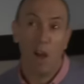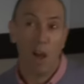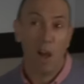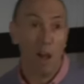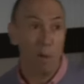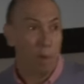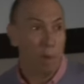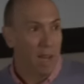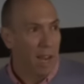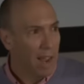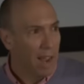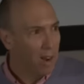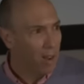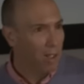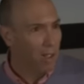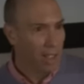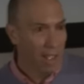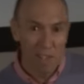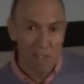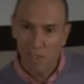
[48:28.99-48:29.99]
I mean, how
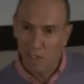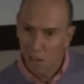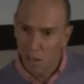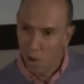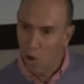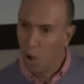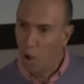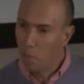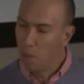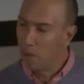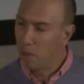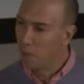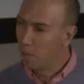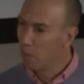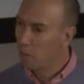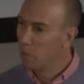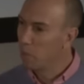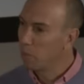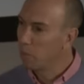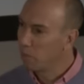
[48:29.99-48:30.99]
isn't it common
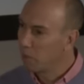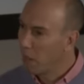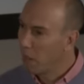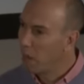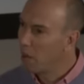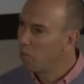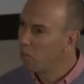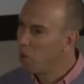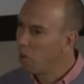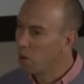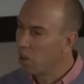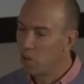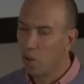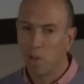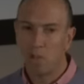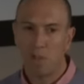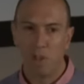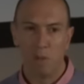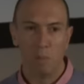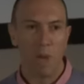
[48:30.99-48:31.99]
that people say, I've got a
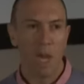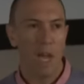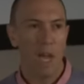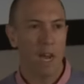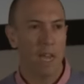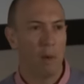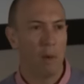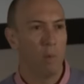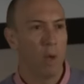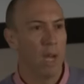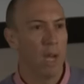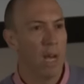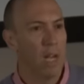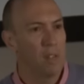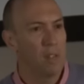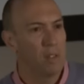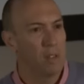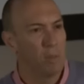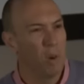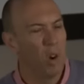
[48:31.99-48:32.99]
dodgy back? And we
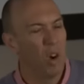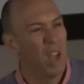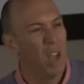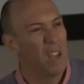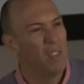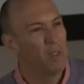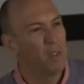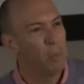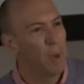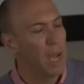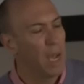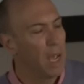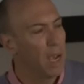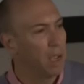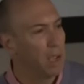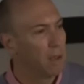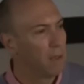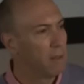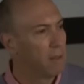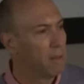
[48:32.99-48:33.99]
ask them, oh, how's your back?